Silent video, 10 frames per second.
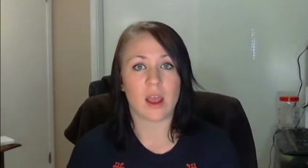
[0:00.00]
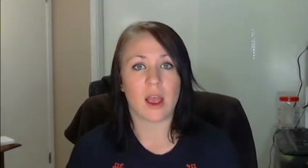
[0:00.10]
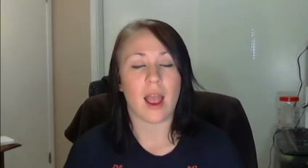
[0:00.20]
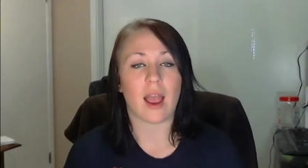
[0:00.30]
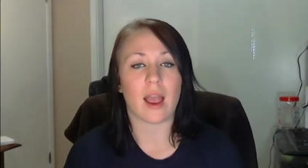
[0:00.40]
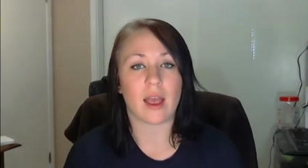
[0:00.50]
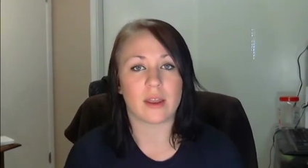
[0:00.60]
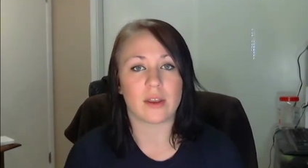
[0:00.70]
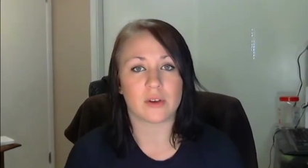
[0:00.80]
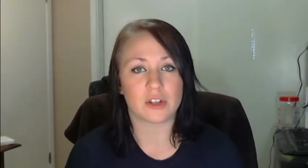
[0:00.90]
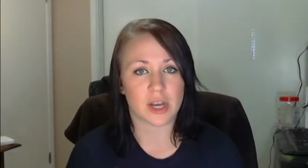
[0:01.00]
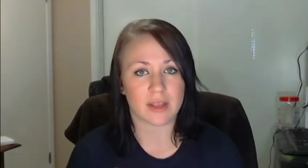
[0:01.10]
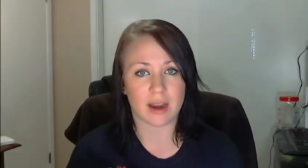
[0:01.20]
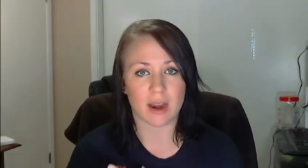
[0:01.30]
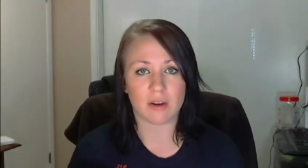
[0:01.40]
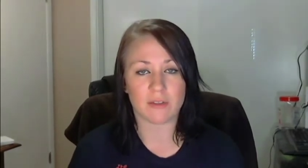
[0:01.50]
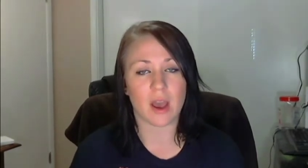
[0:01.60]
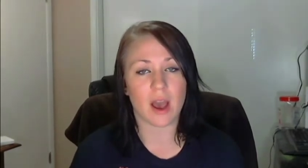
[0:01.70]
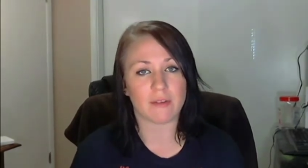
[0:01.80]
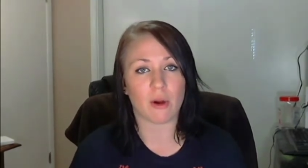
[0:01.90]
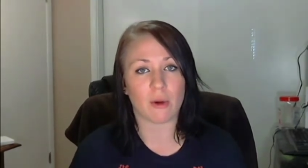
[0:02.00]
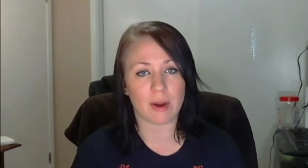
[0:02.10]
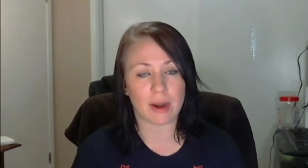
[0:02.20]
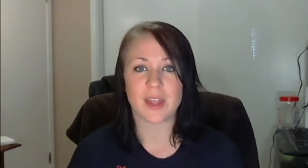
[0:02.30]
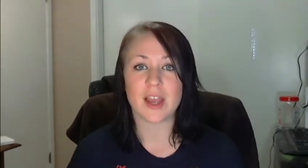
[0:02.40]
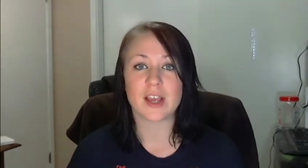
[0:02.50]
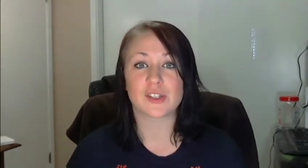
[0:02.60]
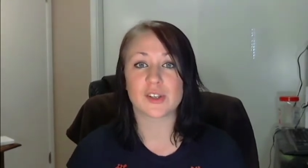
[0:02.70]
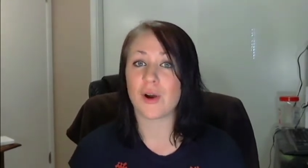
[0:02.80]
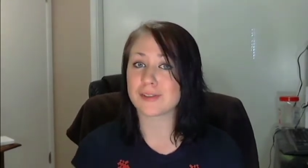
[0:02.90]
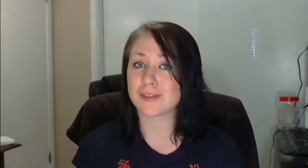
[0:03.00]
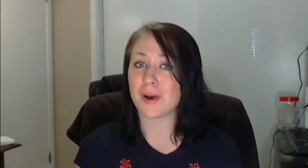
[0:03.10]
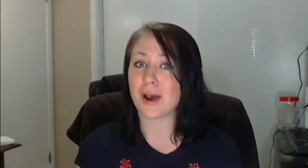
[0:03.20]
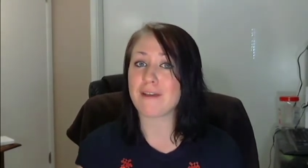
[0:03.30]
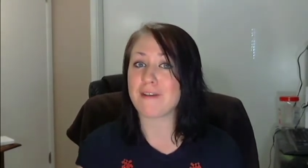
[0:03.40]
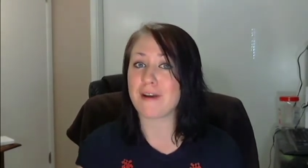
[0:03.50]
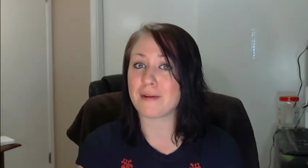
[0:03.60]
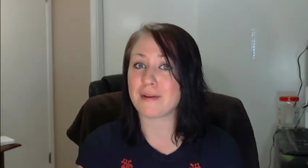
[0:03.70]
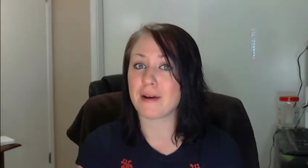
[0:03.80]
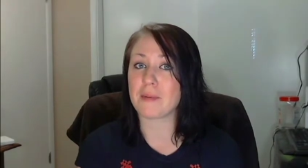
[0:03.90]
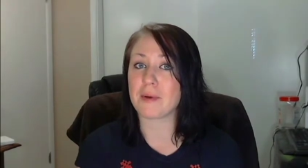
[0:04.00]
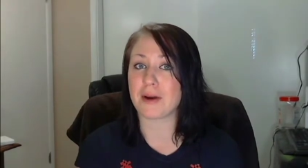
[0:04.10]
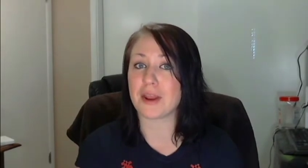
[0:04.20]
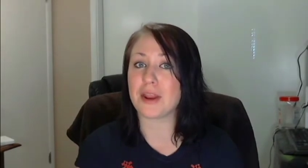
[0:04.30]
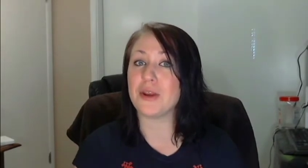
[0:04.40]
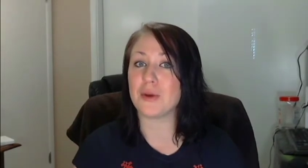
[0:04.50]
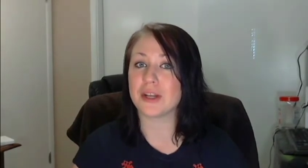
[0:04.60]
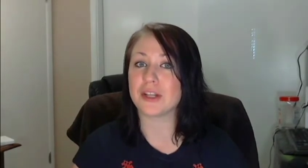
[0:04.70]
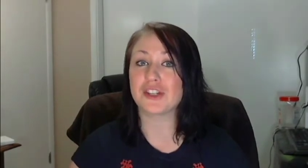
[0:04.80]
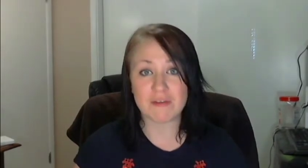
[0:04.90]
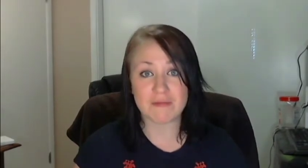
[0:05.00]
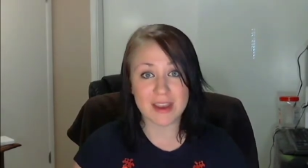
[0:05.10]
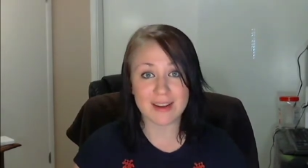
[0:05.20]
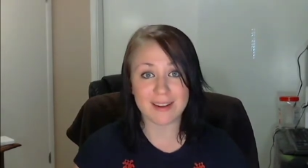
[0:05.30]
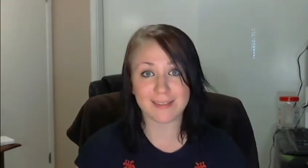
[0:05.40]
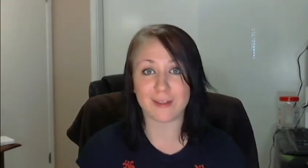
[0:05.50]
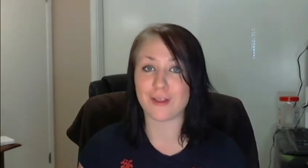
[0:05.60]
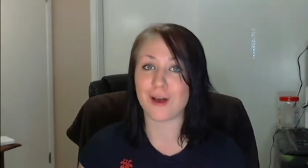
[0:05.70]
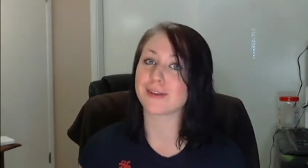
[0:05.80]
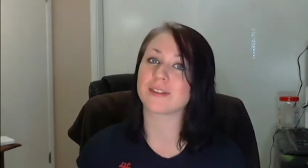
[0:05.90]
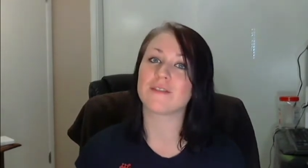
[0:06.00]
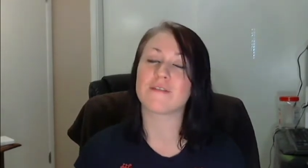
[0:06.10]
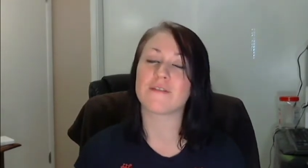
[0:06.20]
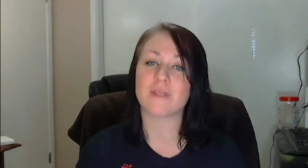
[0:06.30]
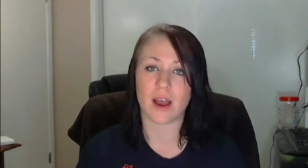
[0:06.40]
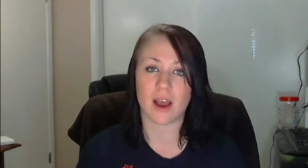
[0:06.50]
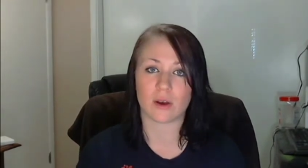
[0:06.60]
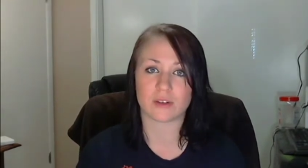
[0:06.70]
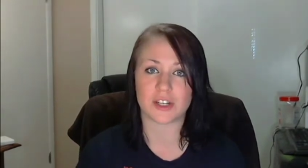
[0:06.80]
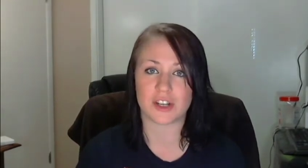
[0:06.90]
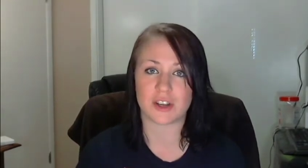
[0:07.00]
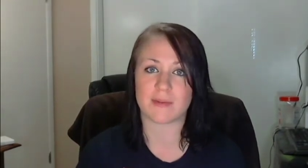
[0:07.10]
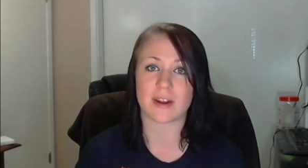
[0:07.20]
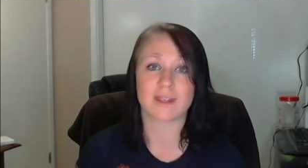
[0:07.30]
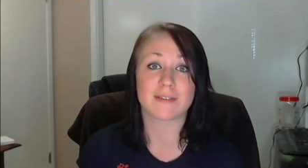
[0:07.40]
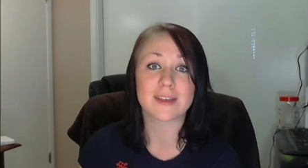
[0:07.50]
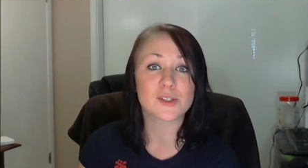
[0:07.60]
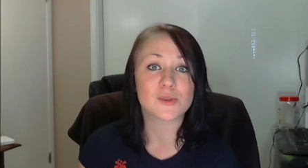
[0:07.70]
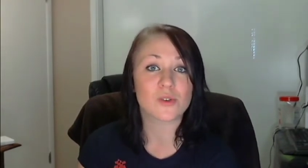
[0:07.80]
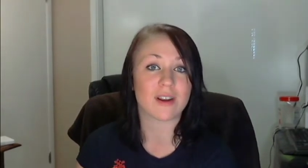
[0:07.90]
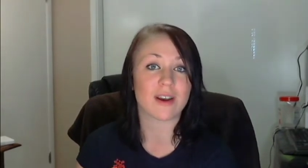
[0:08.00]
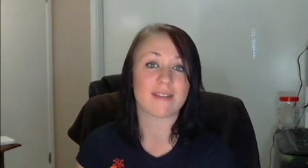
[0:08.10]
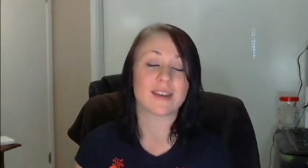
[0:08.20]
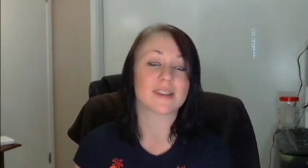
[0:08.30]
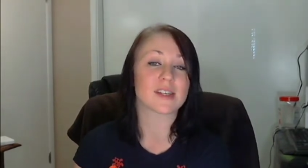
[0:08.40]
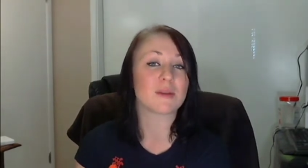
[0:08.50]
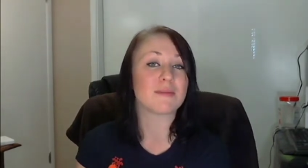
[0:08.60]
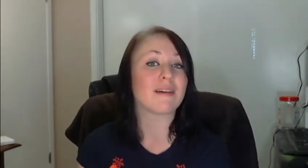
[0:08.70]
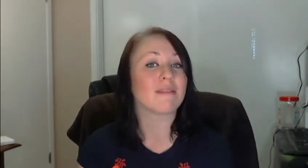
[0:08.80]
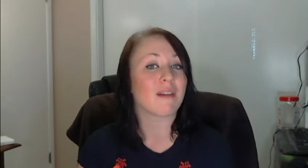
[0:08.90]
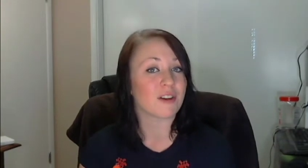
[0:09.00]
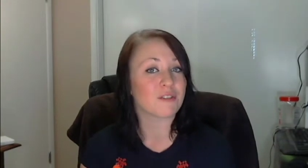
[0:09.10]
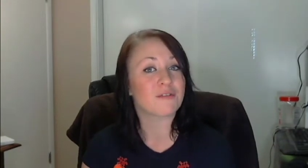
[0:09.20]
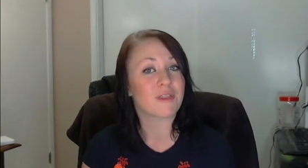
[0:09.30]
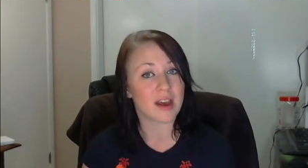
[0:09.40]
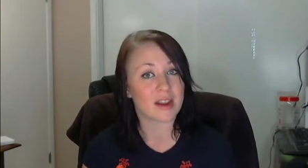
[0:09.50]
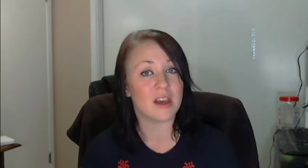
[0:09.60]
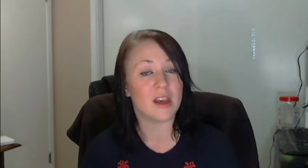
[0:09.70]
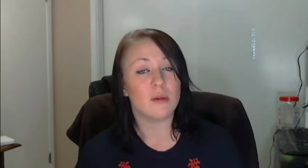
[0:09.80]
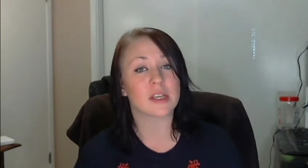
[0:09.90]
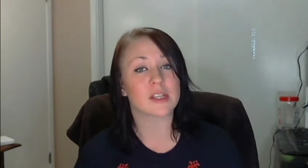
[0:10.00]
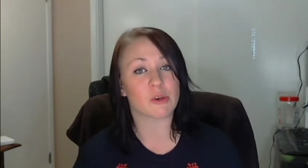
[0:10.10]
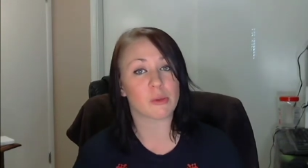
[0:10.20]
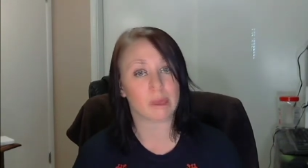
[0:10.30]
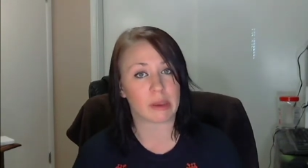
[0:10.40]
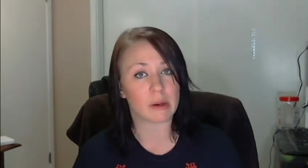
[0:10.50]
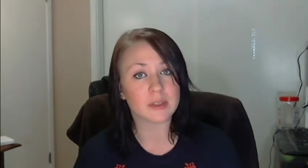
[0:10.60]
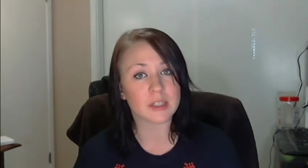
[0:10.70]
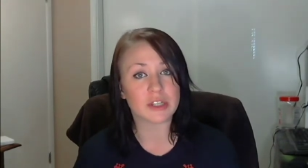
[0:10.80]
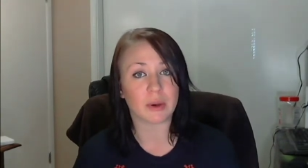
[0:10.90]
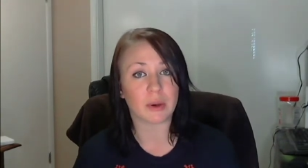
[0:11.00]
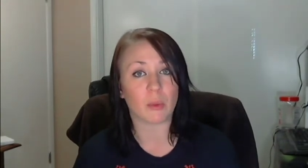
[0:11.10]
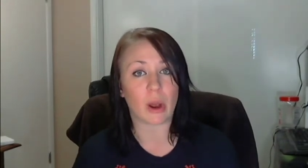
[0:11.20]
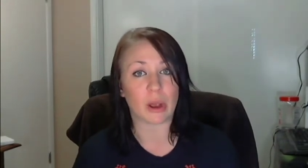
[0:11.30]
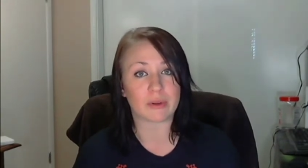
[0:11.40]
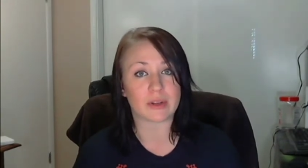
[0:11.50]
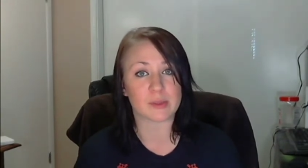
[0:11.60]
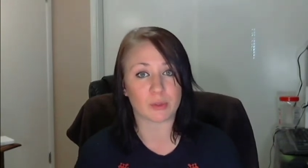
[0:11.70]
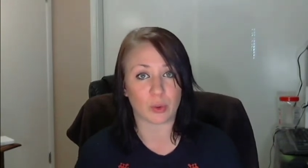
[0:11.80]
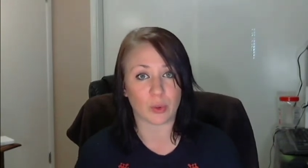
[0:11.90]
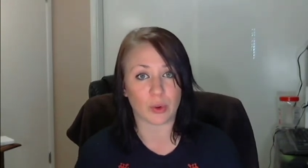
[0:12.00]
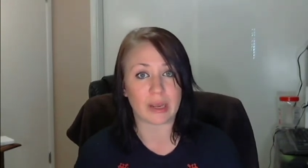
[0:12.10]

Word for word: And you can check that out if you haven't already. So, also, I found out about a new achievement, the Lost and Found achievement. Now, this one I think is going to be a lot of fun because you'll be able to do it while you're exploring